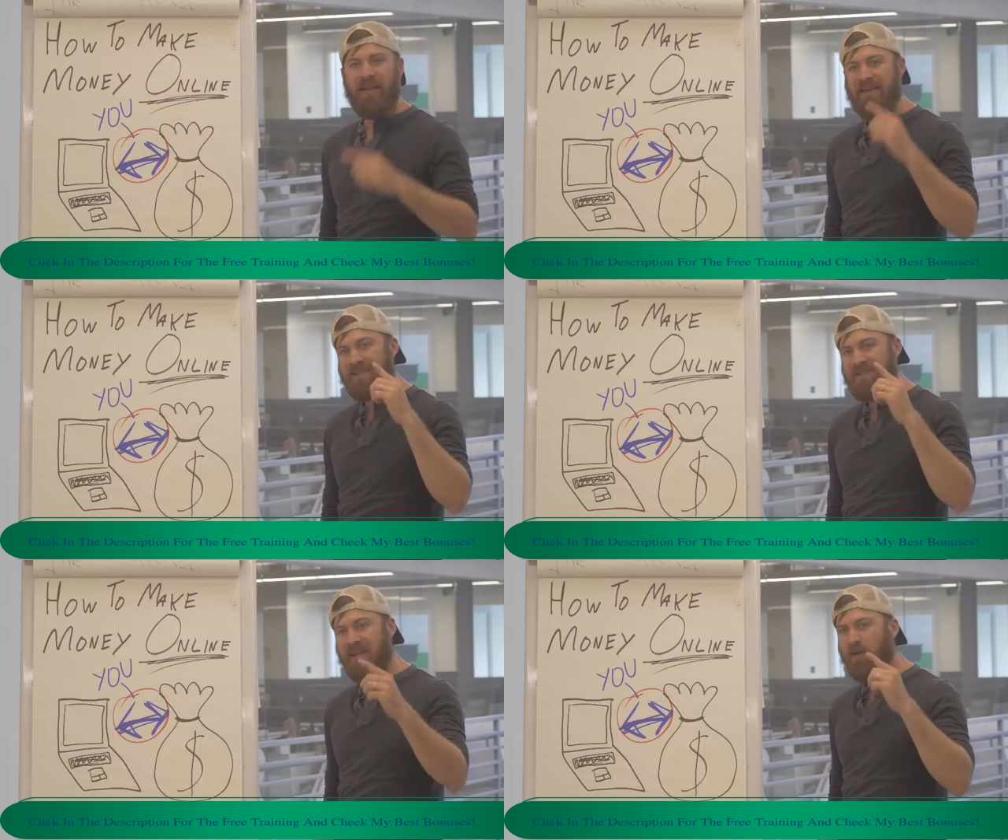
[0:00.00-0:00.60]
in a
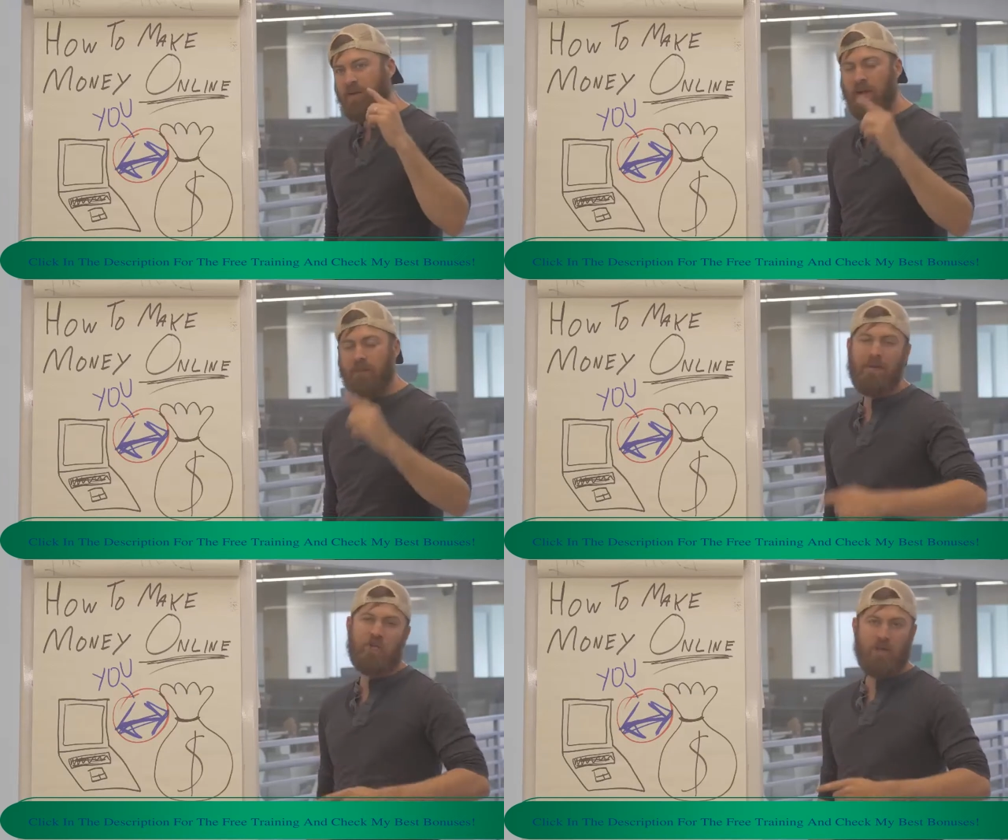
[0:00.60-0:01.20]
single
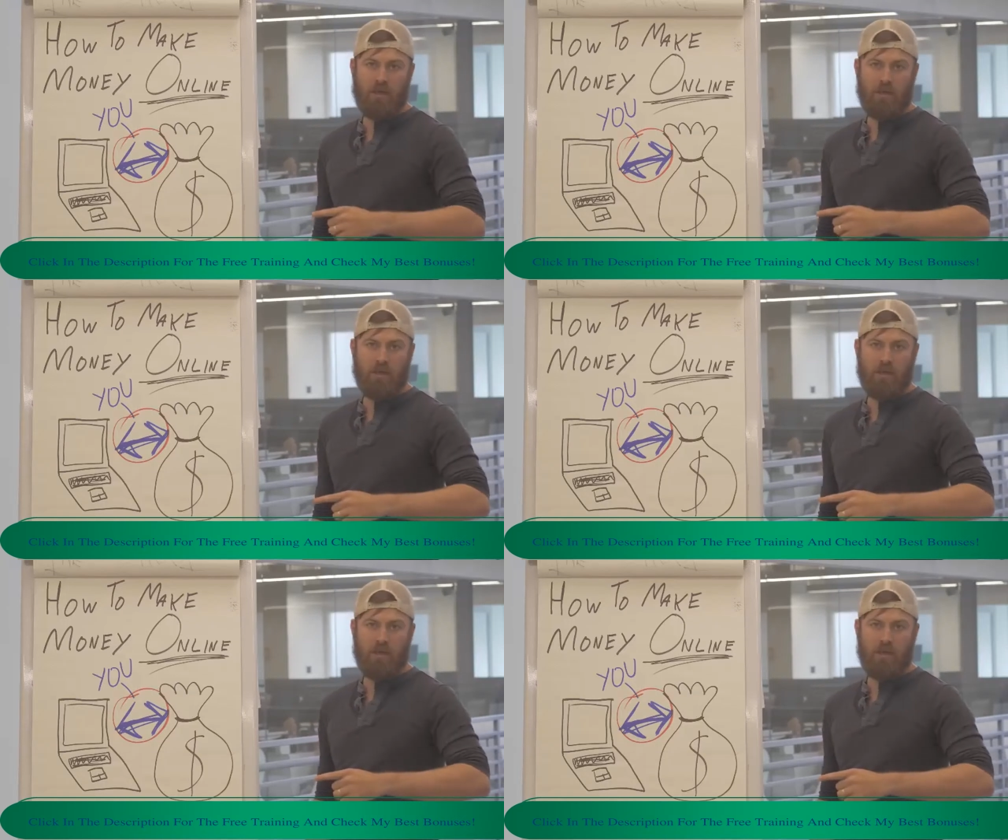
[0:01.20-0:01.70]
commission